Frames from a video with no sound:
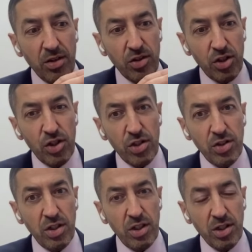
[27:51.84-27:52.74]

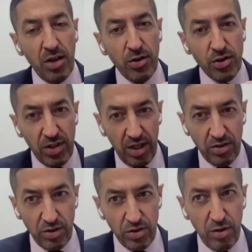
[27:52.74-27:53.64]
decisions in these other
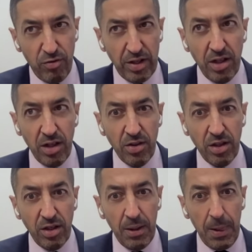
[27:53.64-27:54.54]
sectors affect
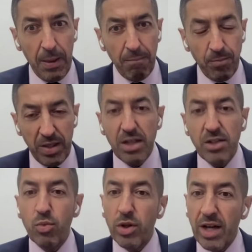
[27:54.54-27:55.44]
health
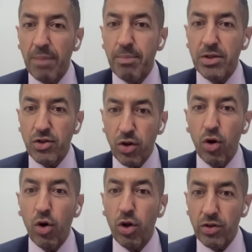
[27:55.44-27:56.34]
is what happens
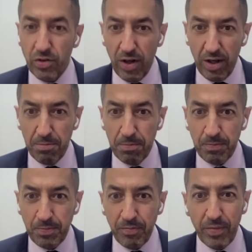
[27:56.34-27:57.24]
all the time.
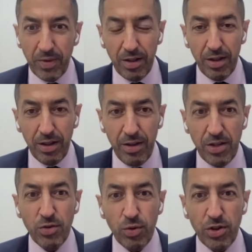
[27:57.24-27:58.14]

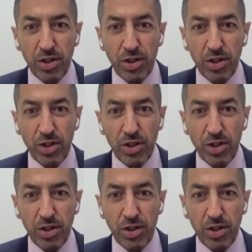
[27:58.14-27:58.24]
This